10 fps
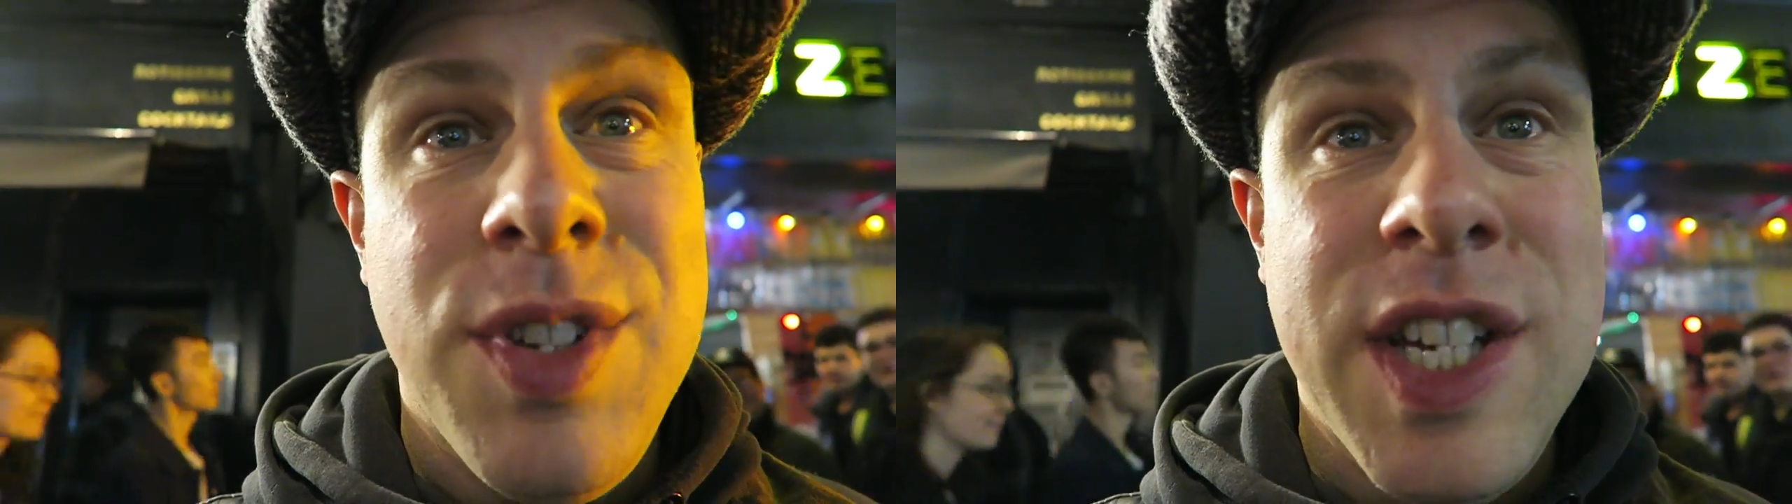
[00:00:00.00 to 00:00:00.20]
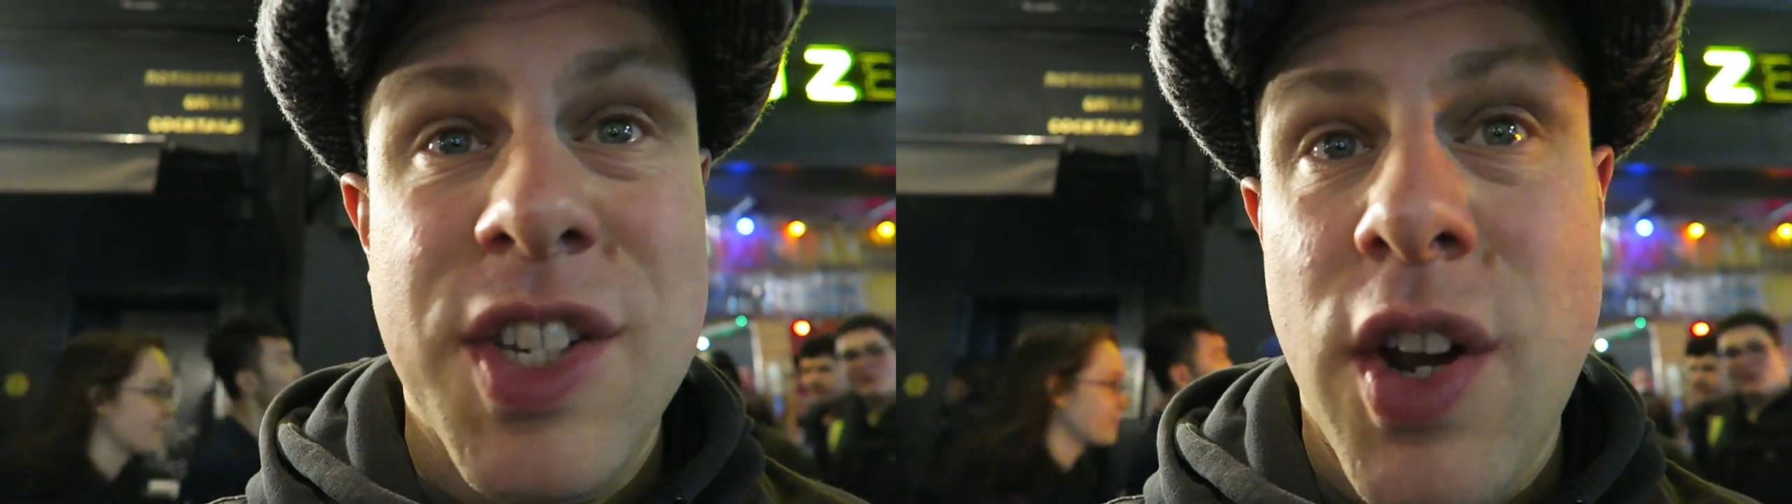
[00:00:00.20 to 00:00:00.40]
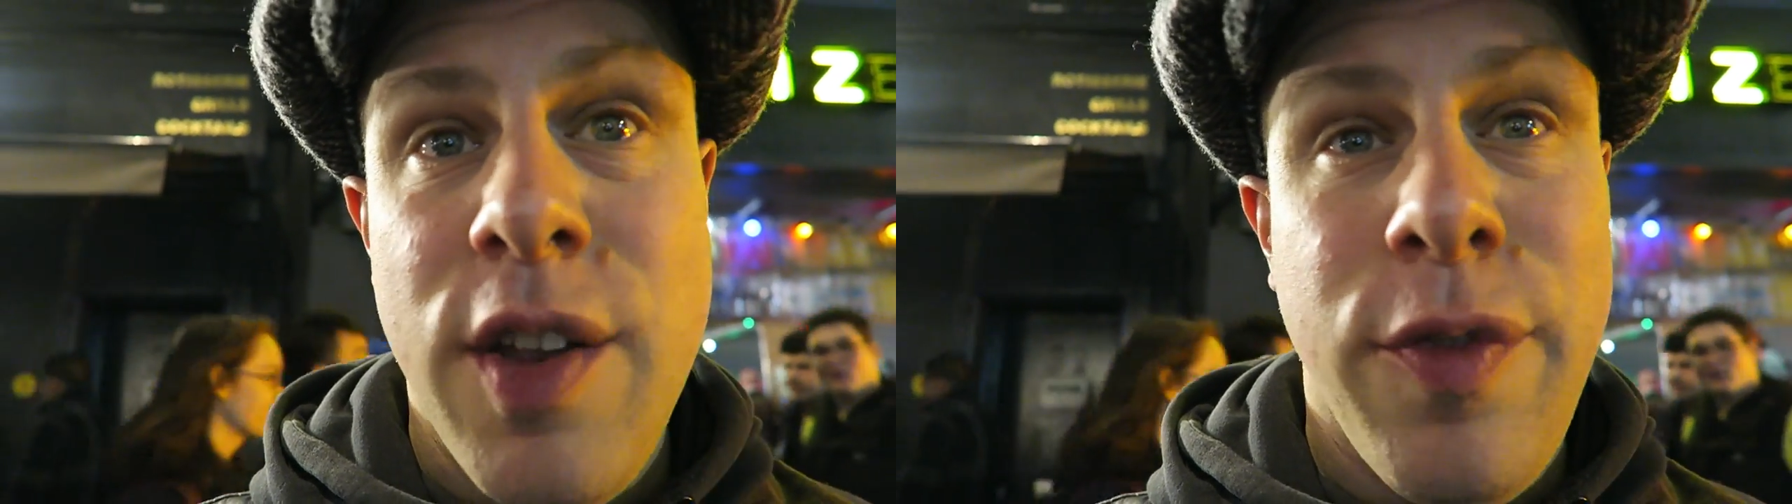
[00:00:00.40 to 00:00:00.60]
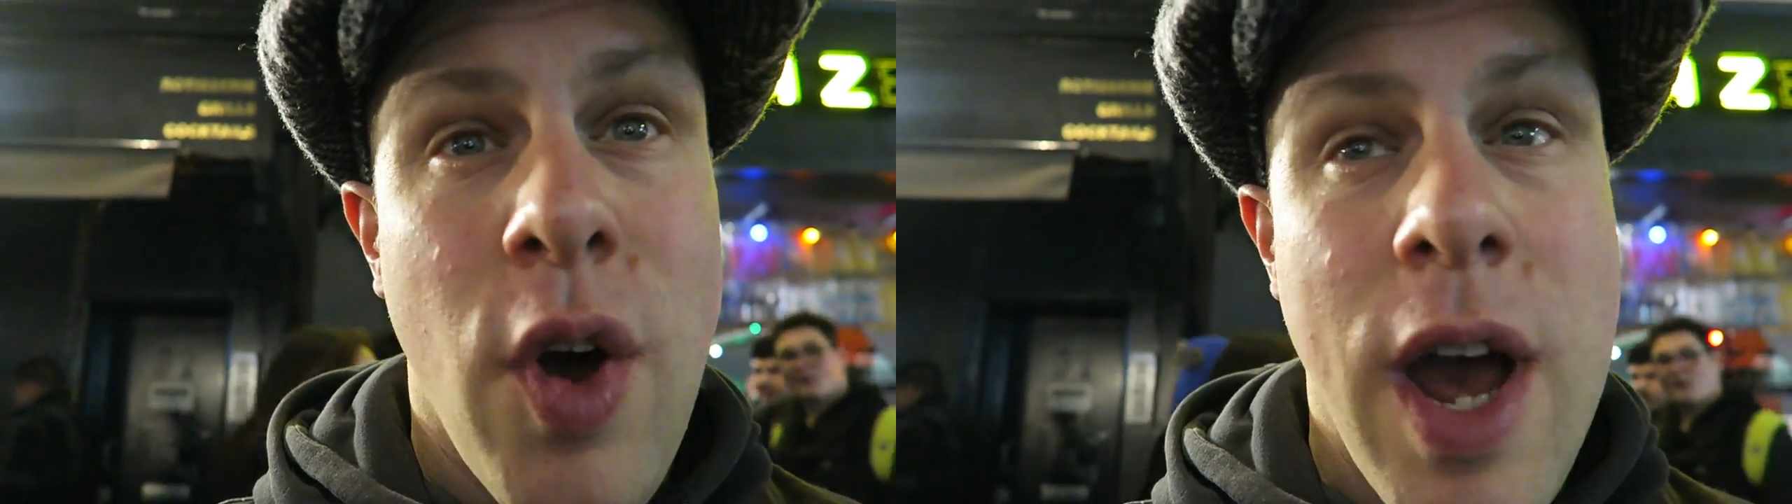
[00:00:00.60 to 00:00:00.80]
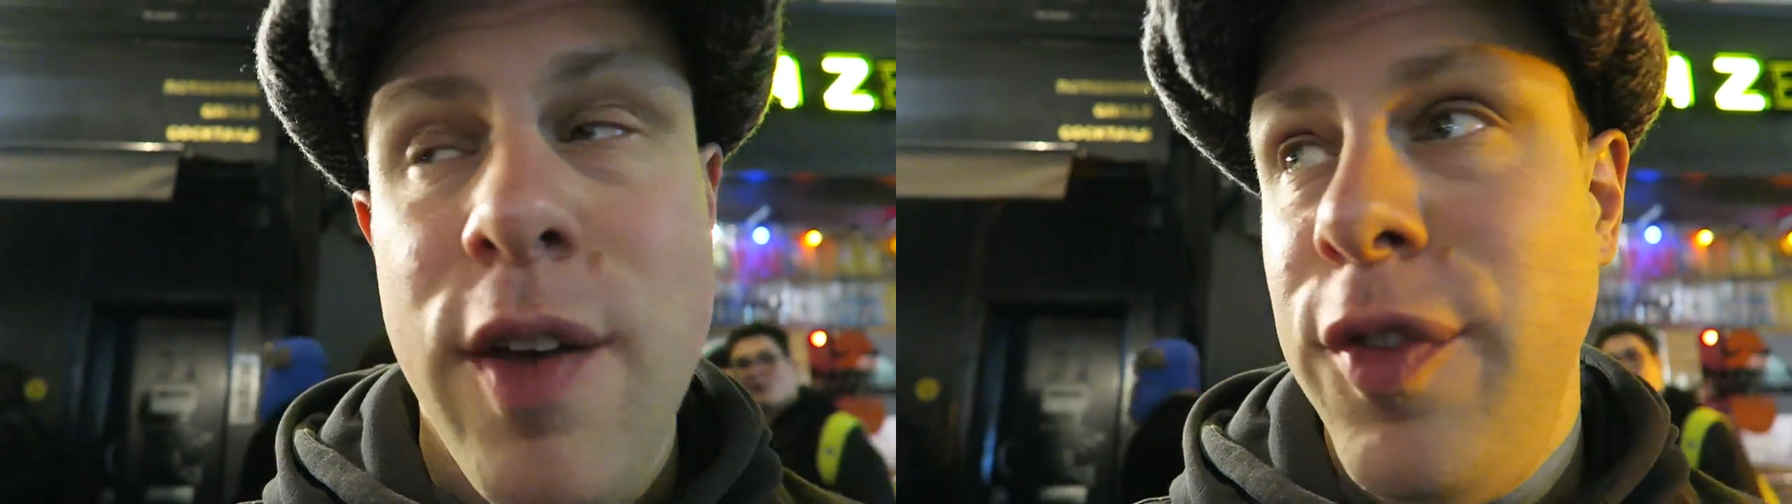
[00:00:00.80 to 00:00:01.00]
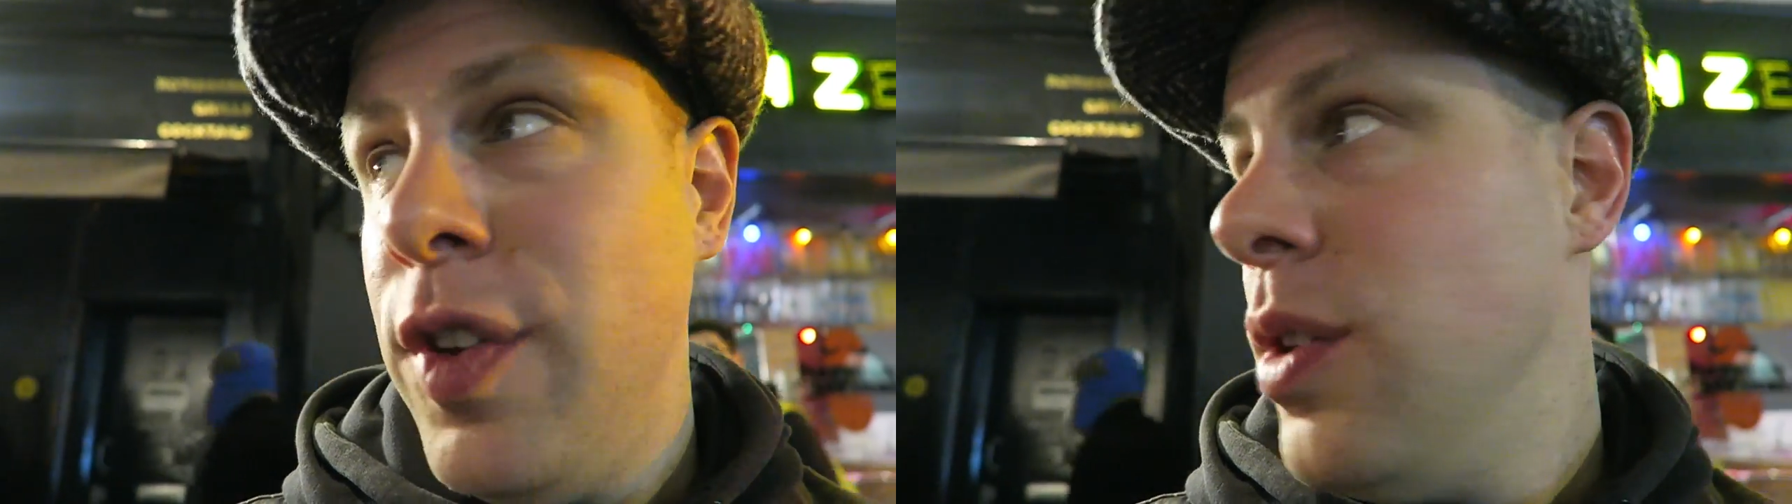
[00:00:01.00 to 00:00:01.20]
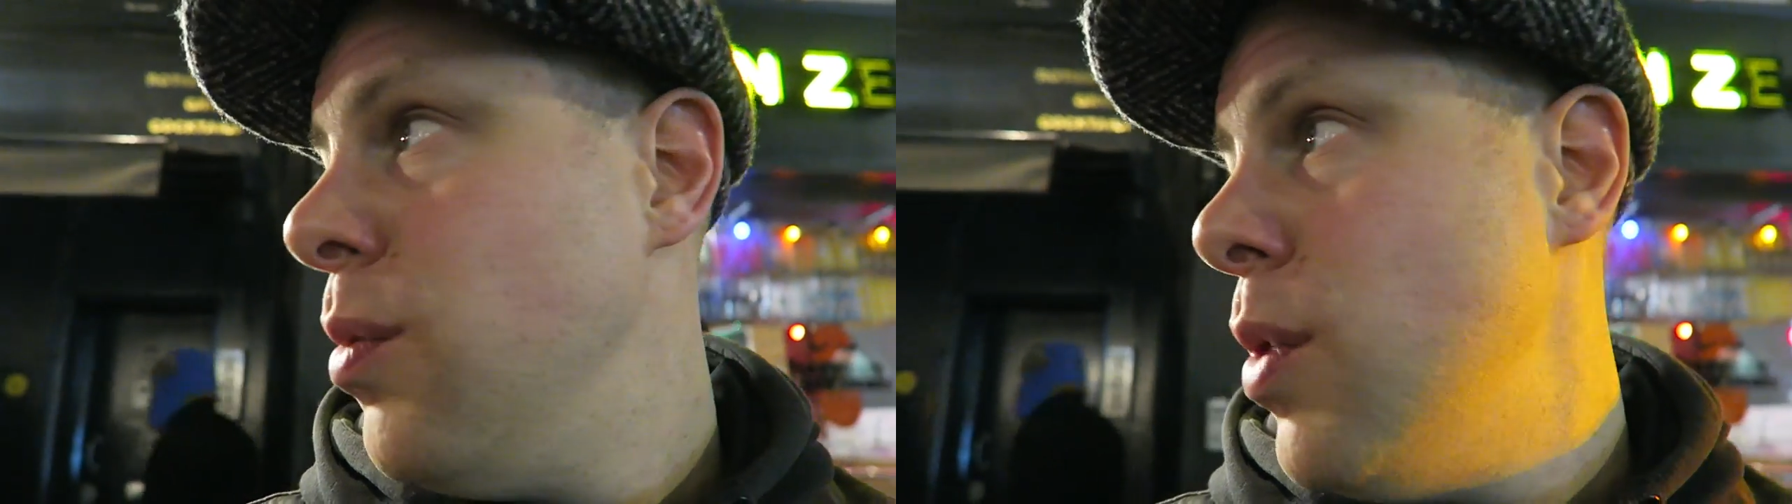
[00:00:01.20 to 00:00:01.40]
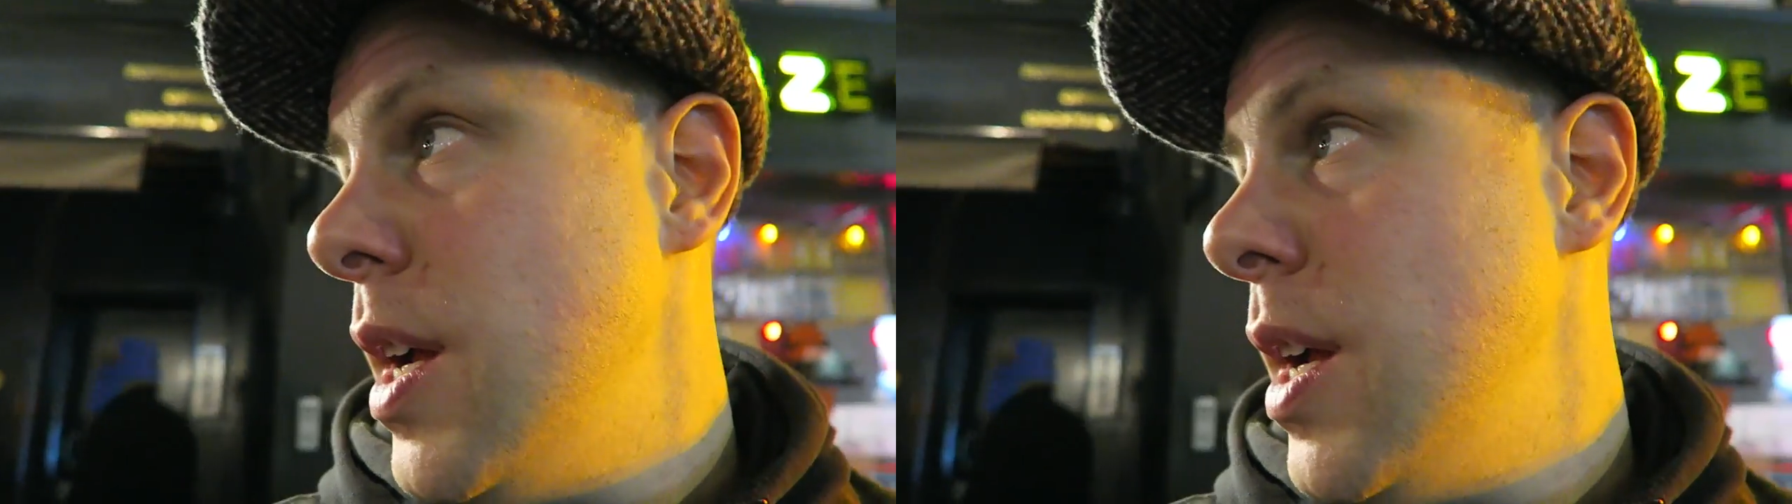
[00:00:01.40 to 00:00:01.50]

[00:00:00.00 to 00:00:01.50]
6.95.